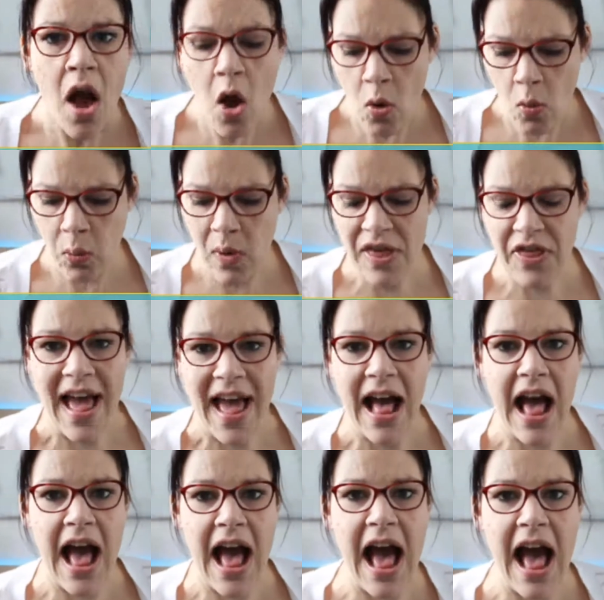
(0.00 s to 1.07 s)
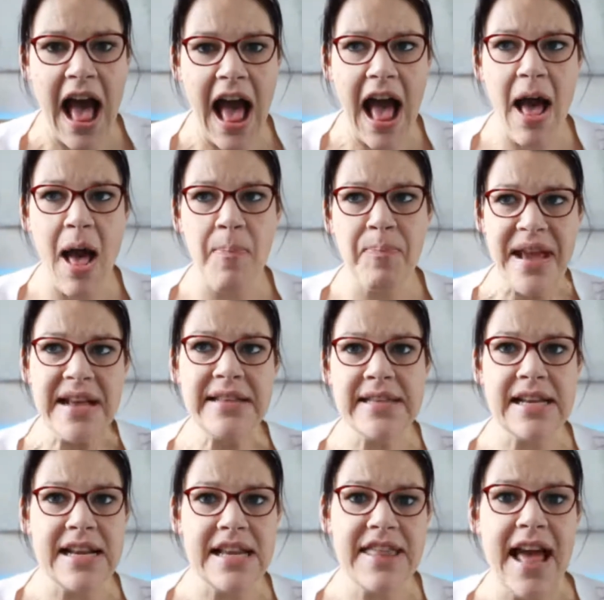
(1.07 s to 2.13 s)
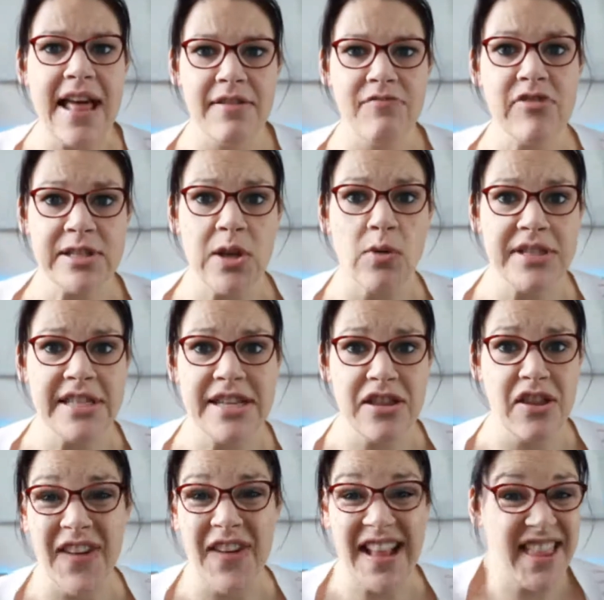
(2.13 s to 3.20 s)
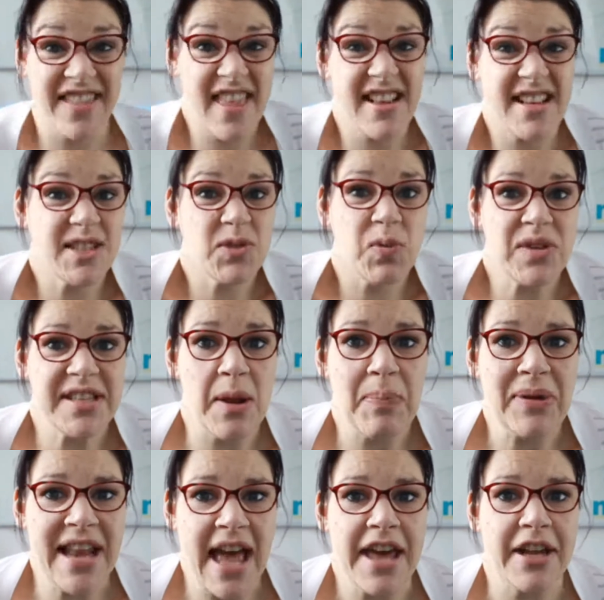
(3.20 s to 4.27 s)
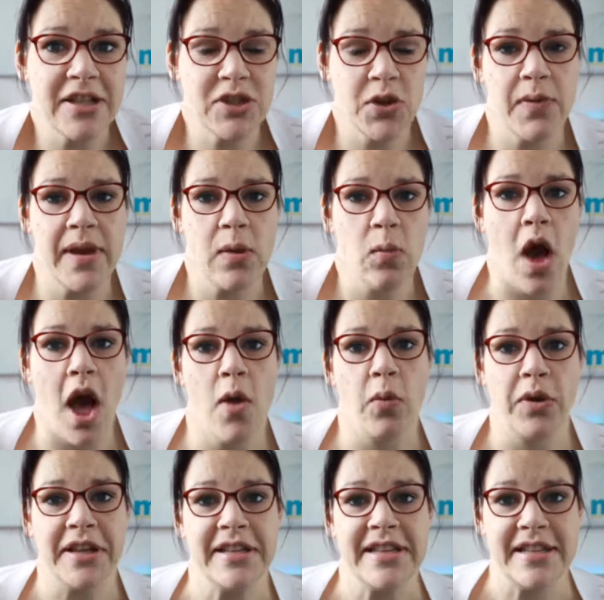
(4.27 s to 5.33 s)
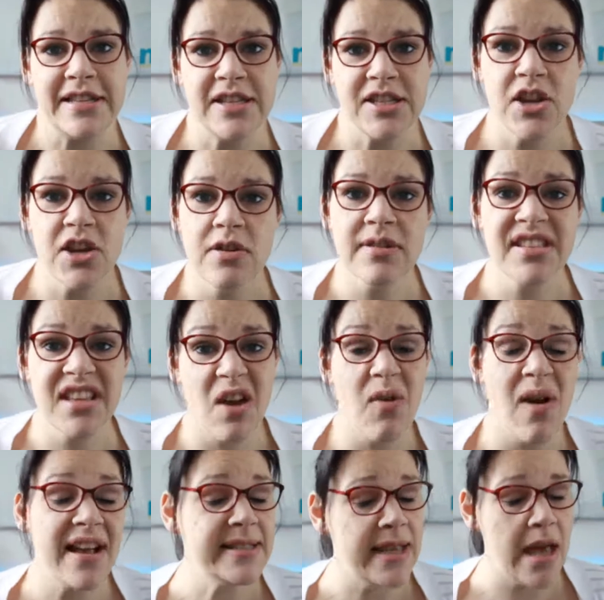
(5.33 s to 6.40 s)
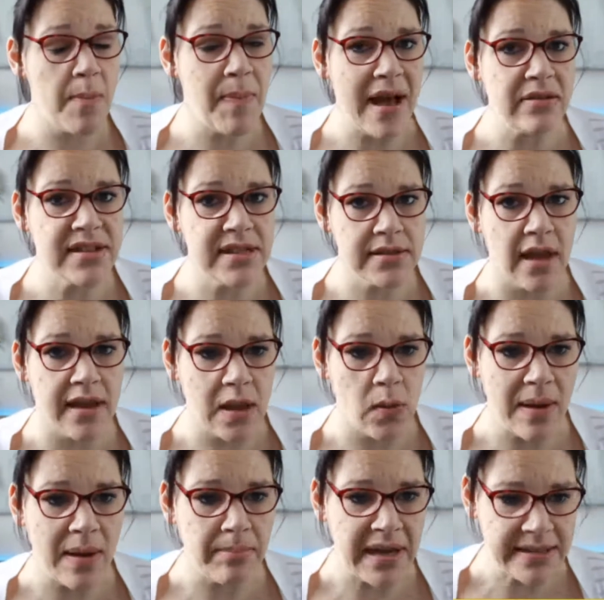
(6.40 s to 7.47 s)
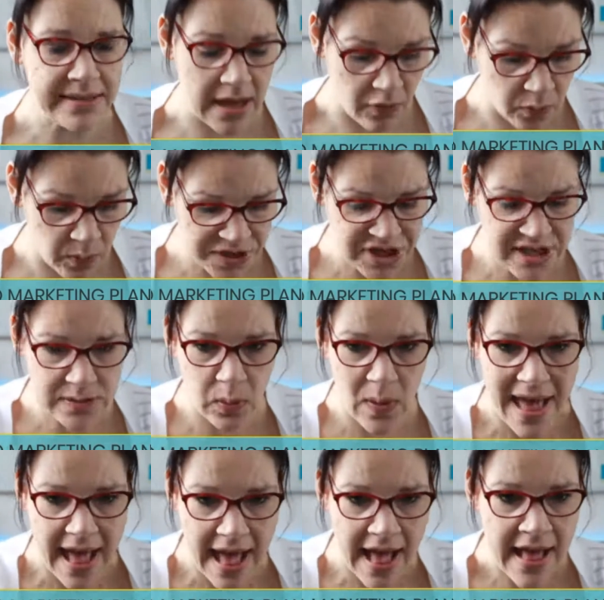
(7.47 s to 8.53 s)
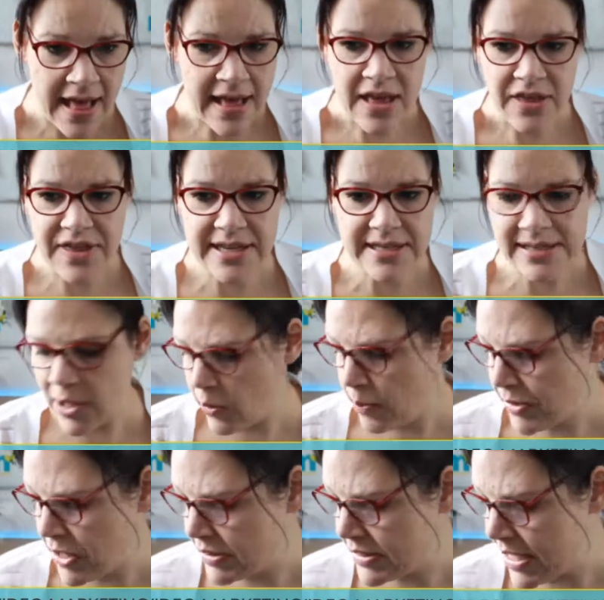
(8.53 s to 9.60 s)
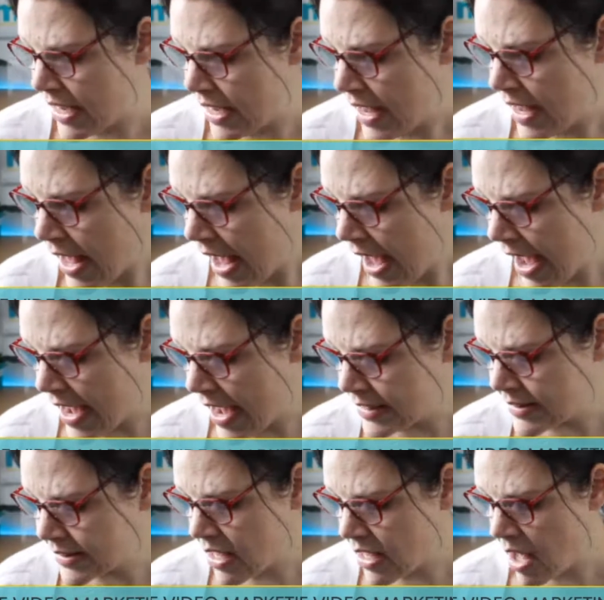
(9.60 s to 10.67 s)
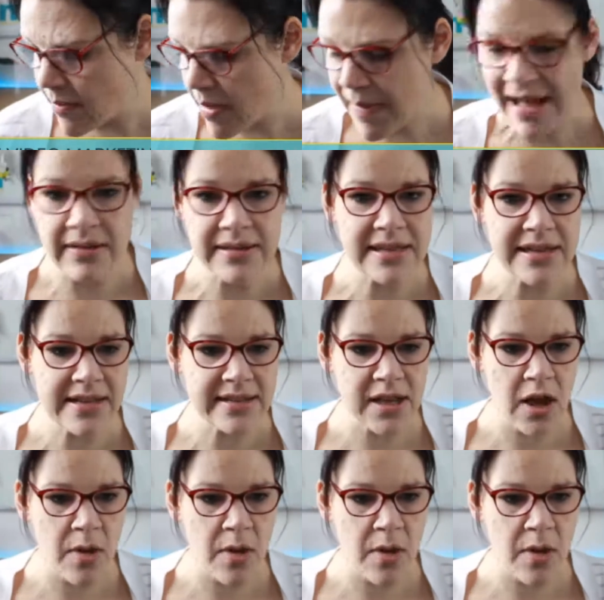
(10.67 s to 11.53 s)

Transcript: with that, basically that resulted in the fact that there just wasn't a planner doing what I wanted it to do. So I set about designing one myself, which is where this little beauty has come about. So let's go